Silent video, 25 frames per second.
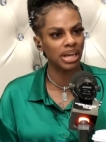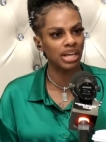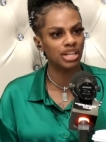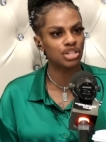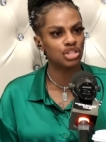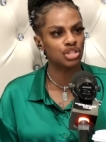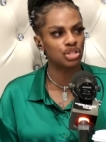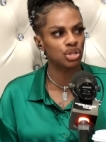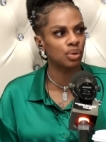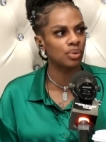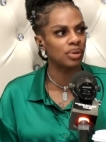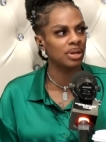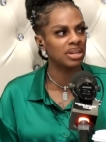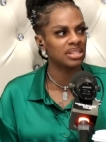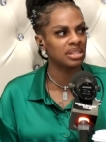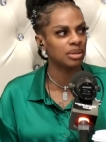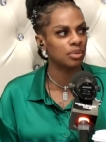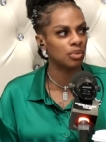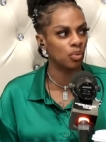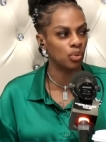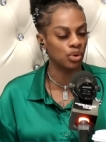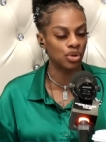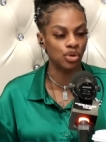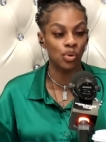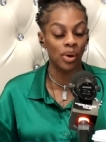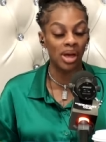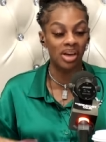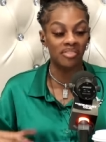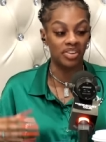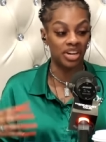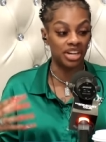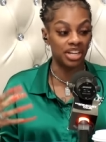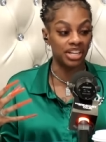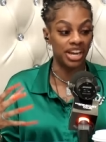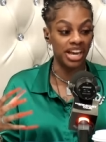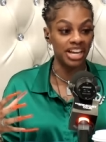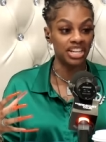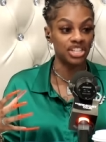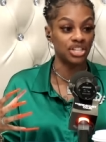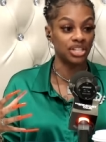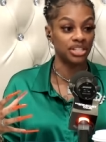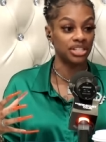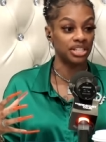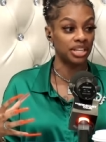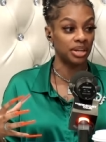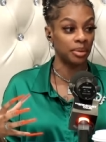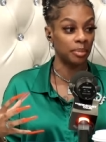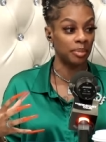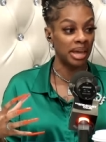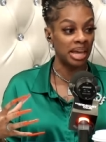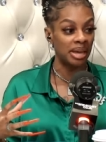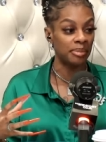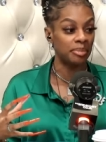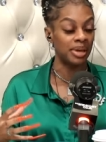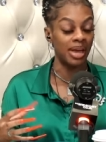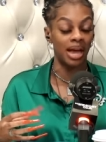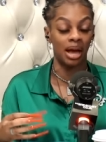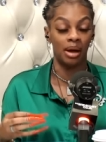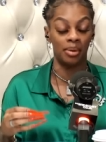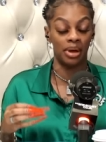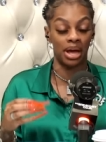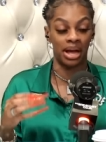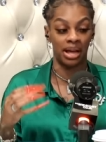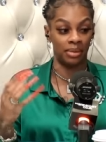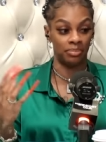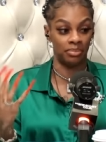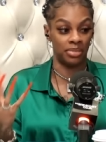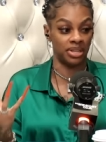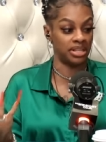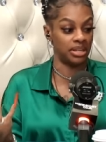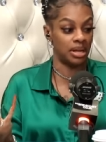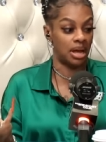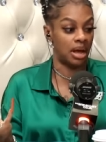as soon yeah, you as have the, a connection. you have a connection to the baby, I, am I'm,